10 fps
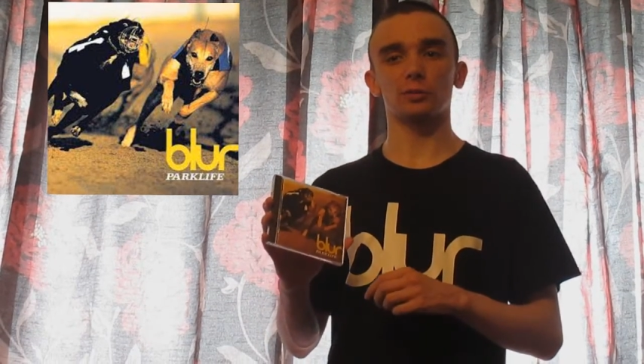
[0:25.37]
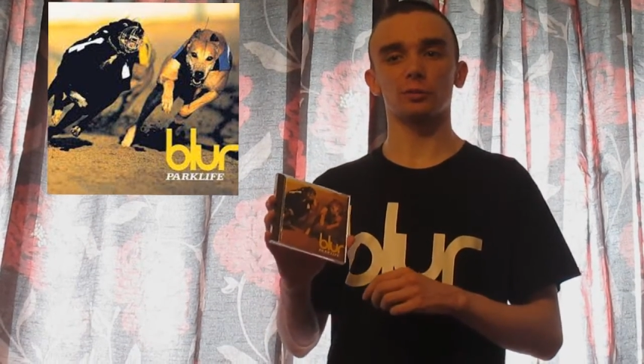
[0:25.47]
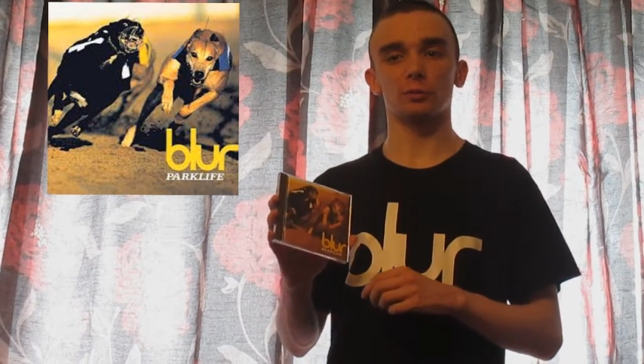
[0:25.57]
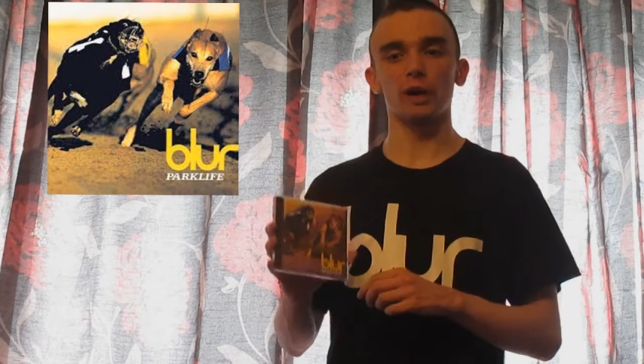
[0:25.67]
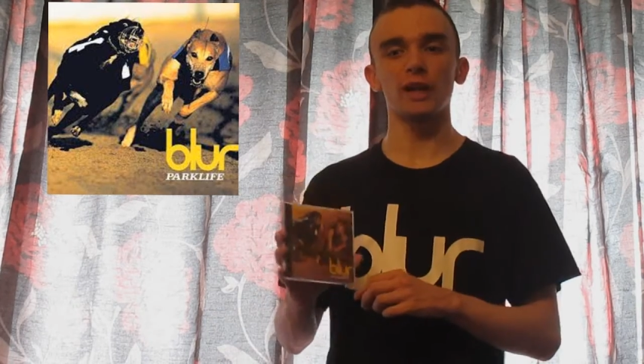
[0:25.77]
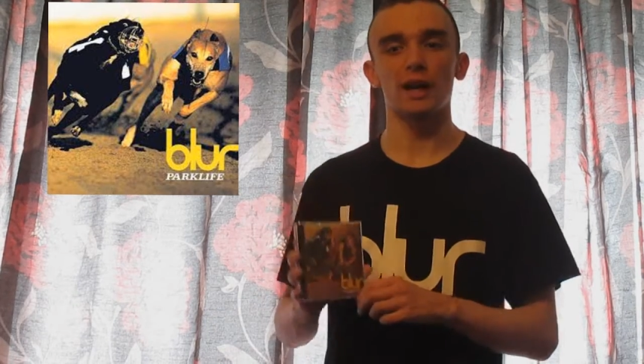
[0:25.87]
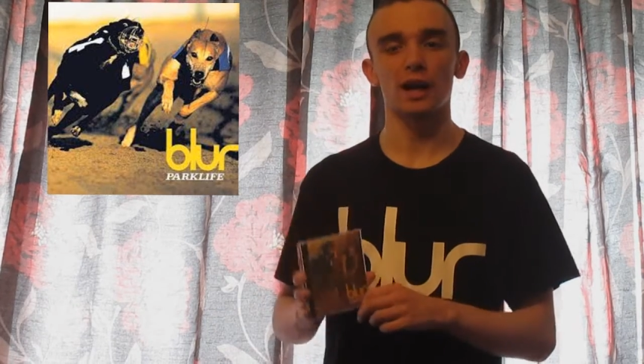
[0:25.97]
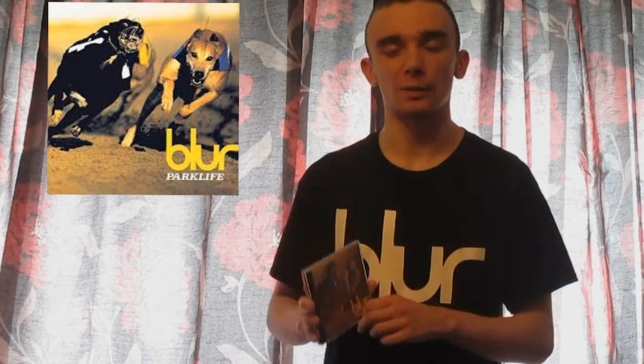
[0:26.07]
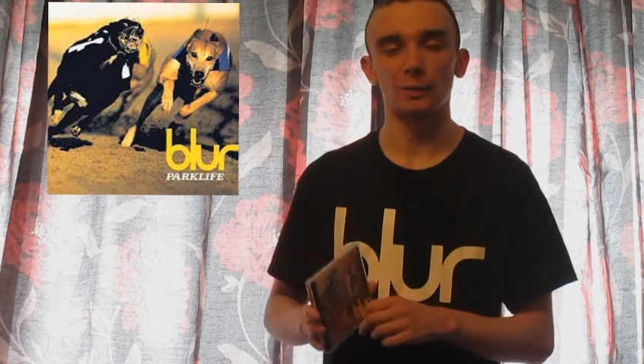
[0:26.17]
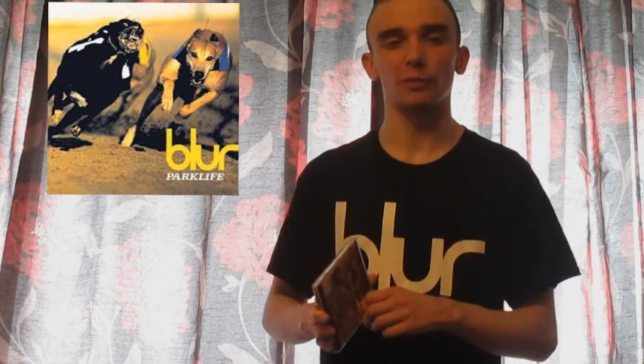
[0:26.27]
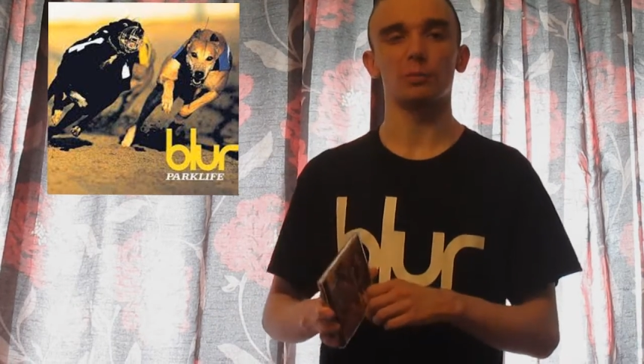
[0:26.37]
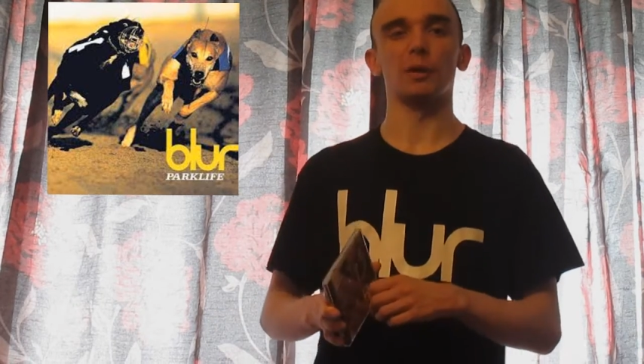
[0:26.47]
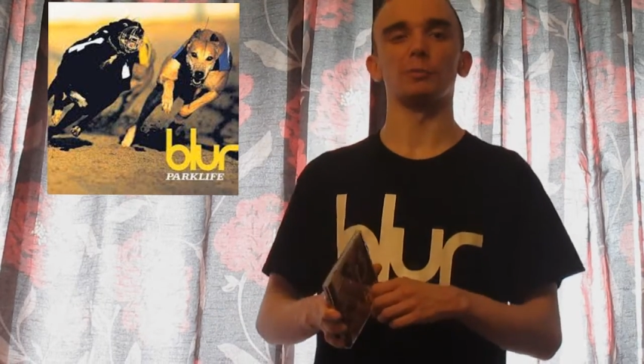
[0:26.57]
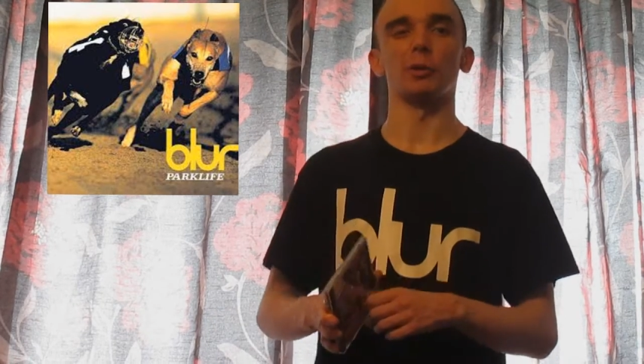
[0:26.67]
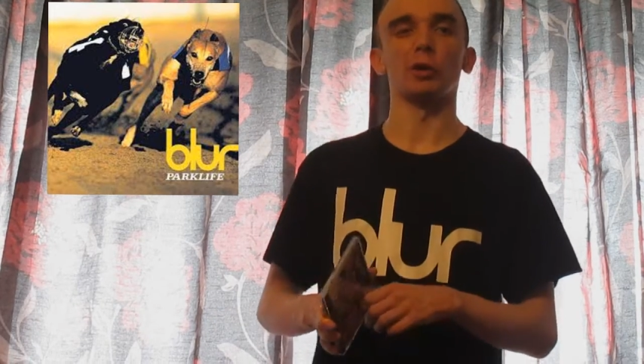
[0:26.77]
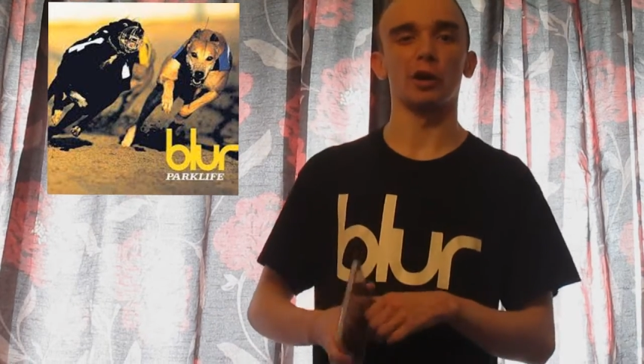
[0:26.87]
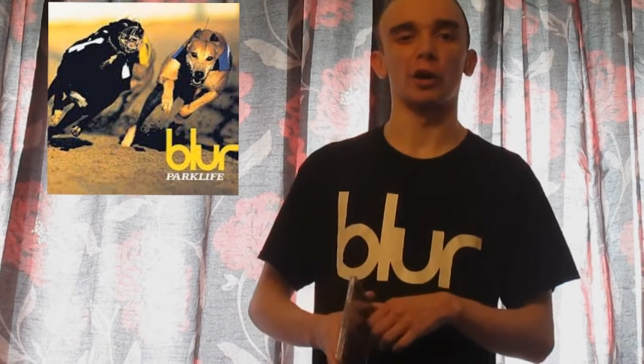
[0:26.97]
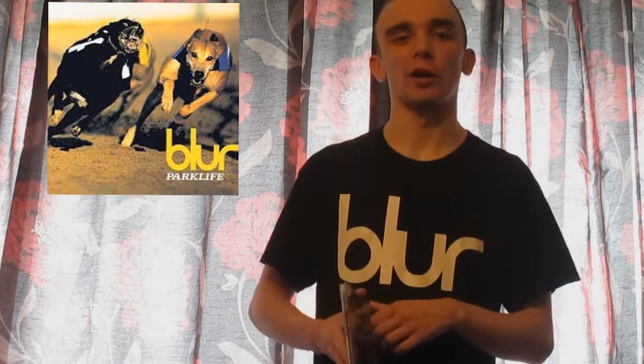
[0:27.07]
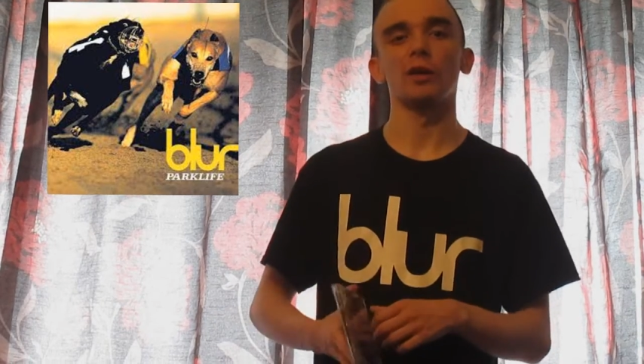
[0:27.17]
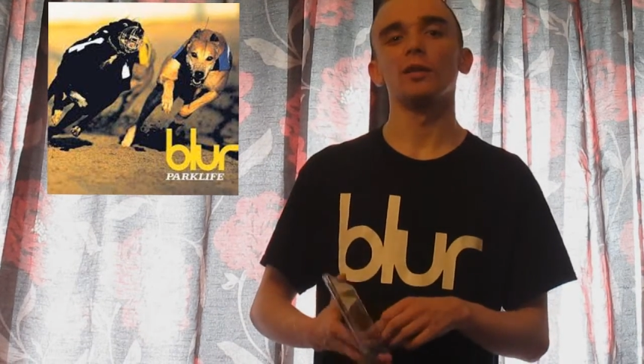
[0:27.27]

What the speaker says: great albums by Blur.